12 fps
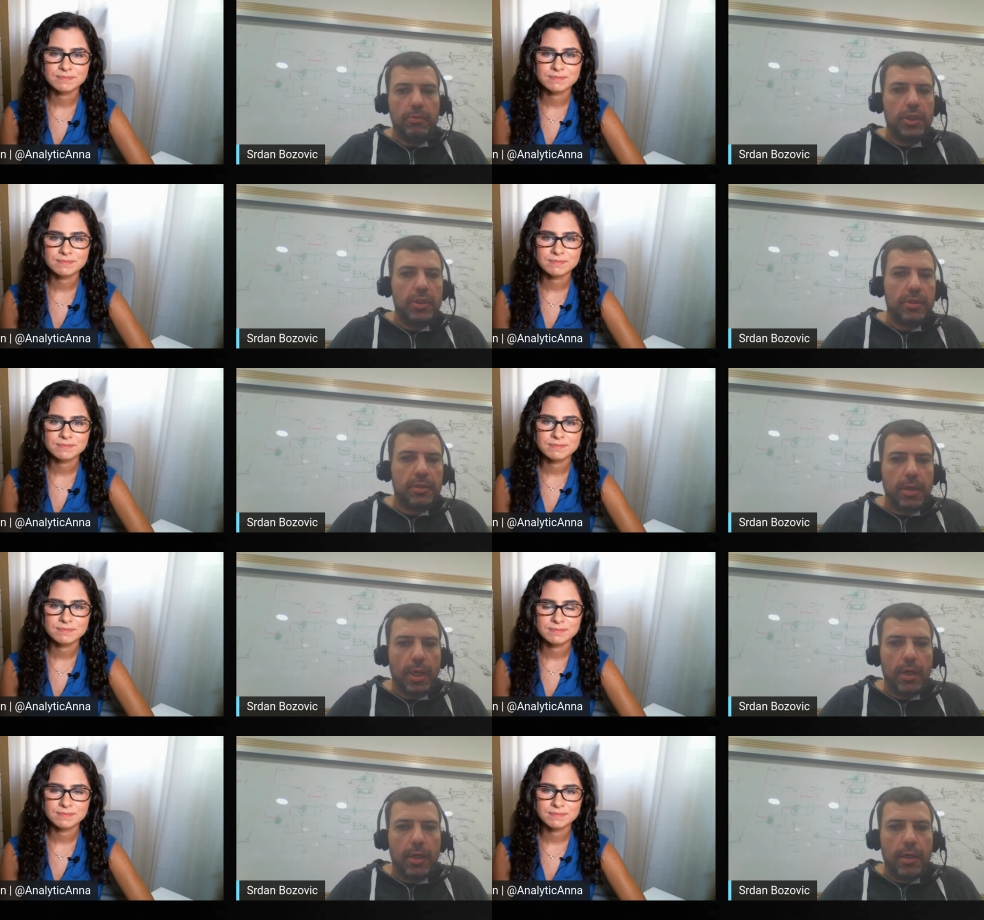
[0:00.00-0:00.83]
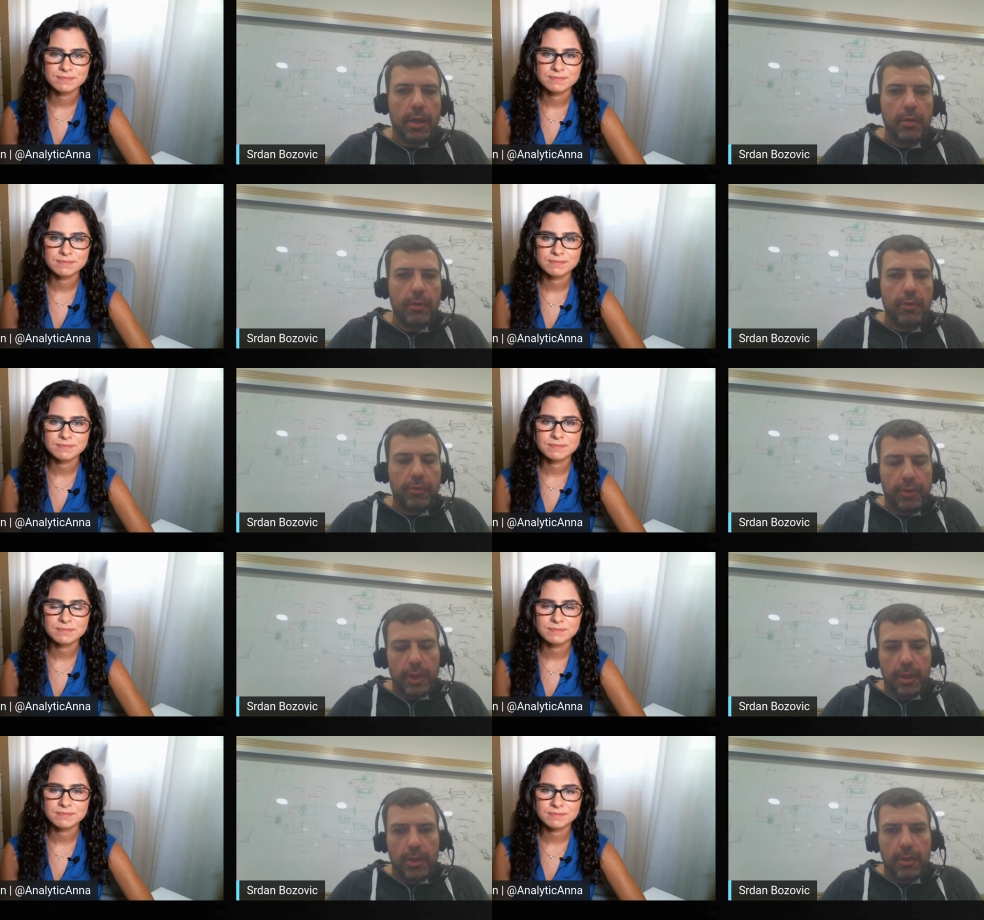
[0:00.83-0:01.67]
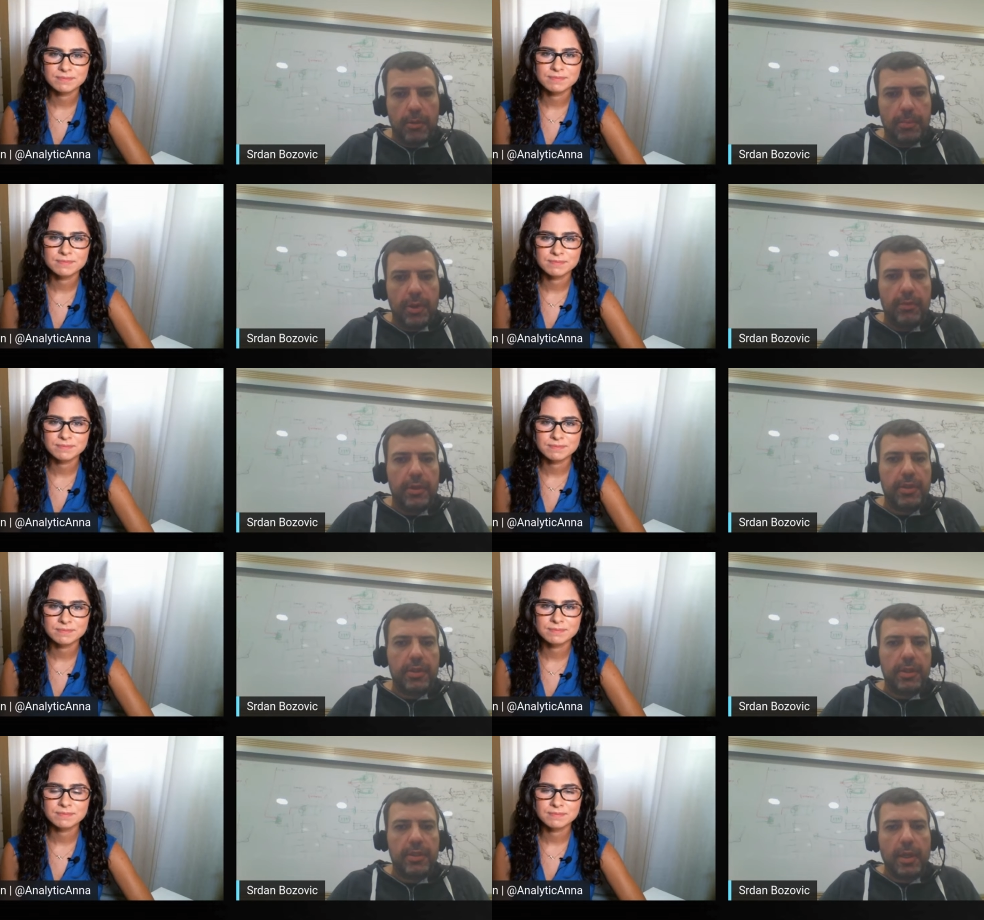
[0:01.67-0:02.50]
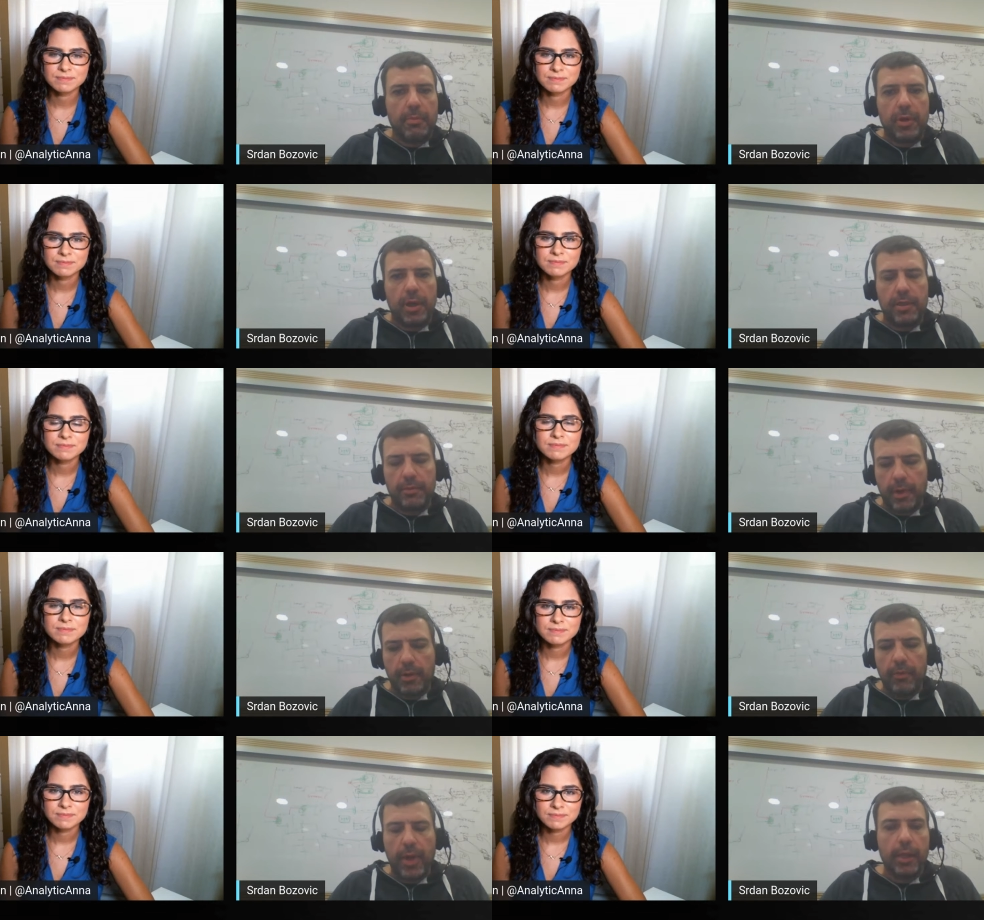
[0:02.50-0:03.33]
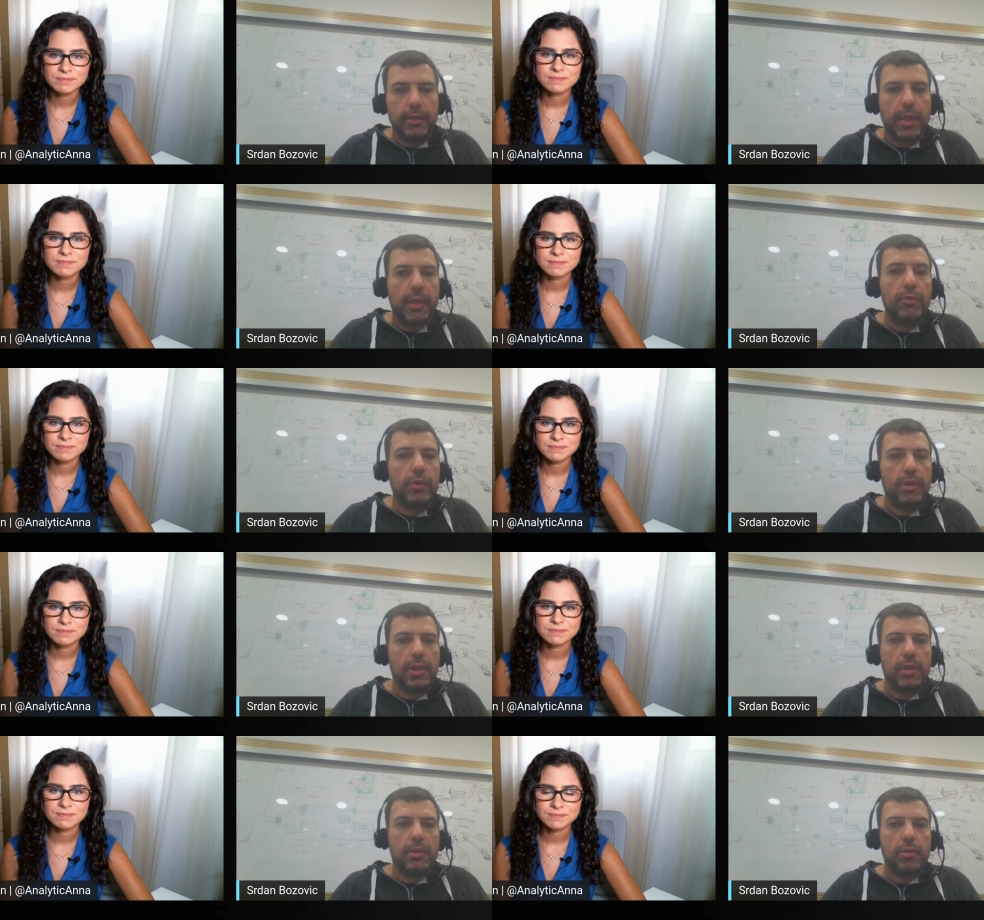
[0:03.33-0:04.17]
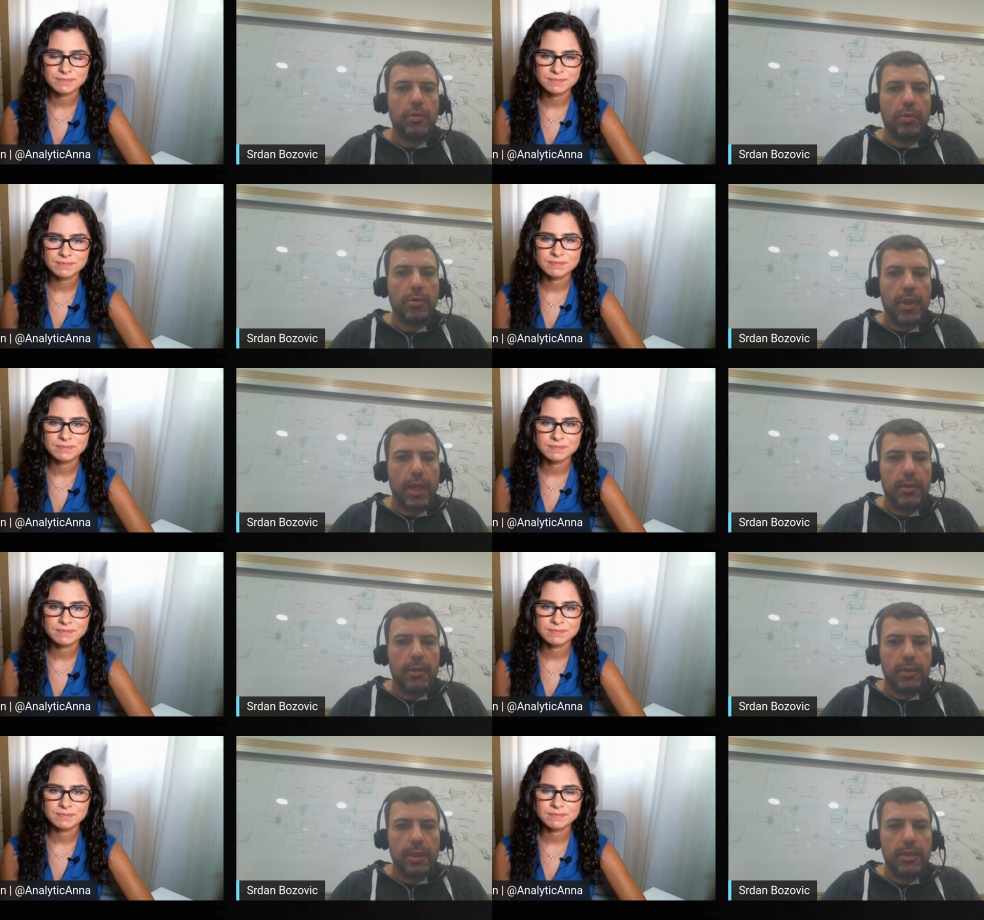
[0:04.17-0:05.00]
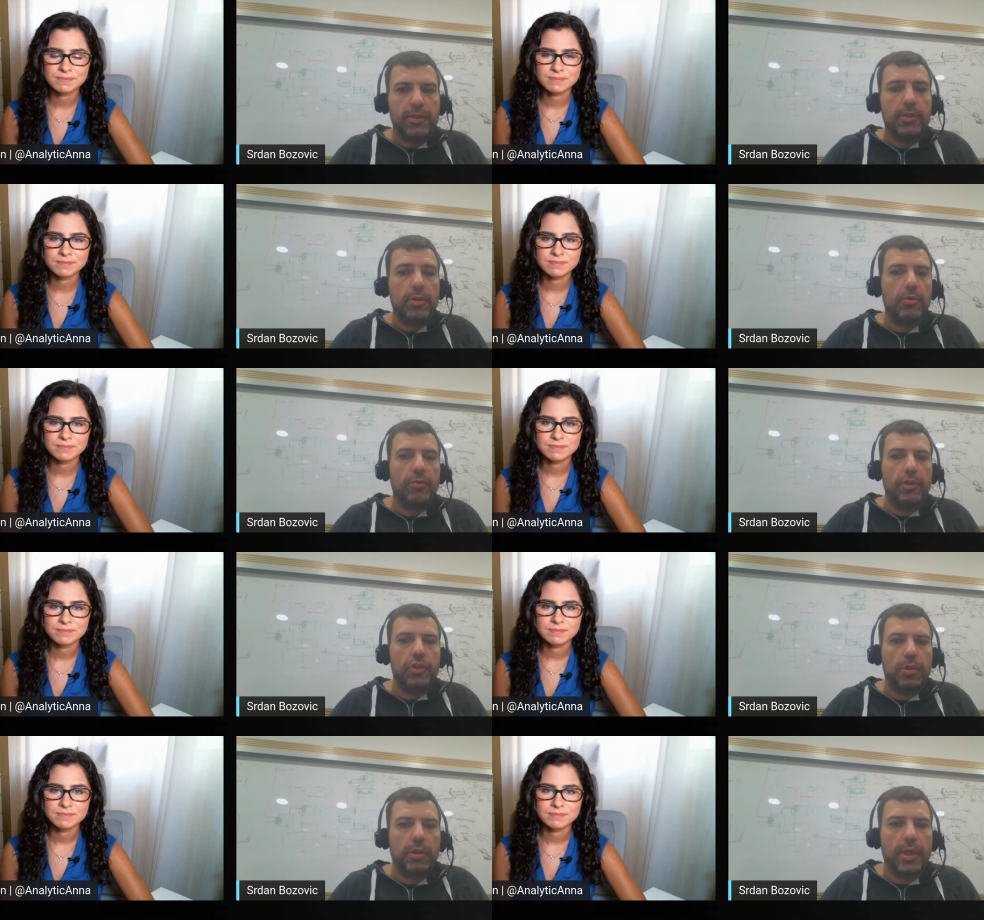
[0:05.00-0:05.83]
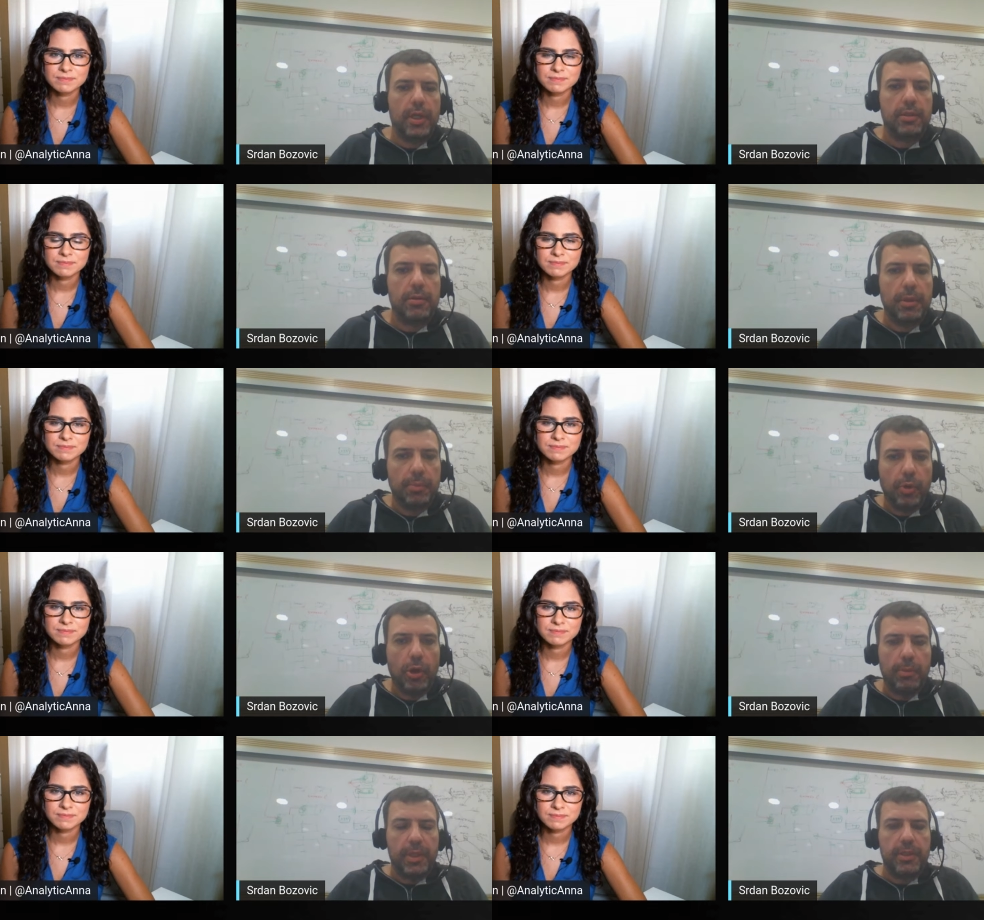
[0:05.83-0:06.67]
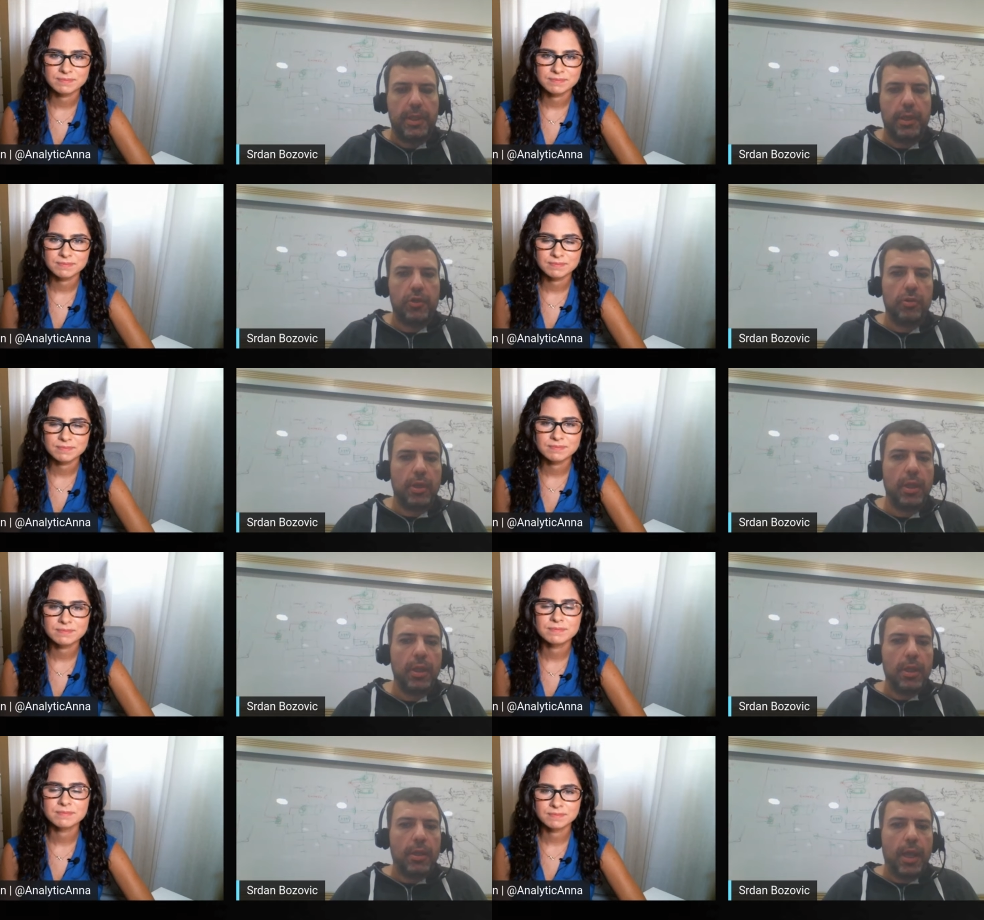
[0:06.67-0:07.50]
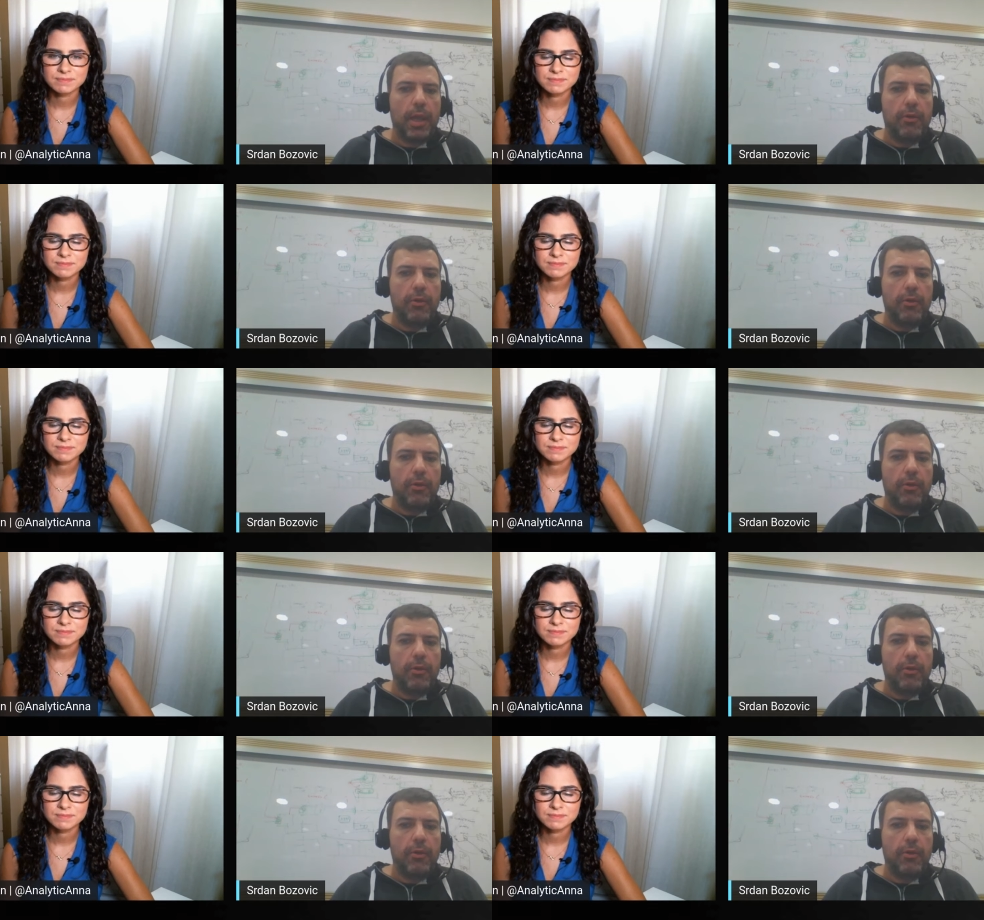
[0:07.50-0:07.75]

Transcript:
Speaker 1: just uh, kind of uh, previously summarized very well, they would need to create these new virtual cluster deployments, actually kind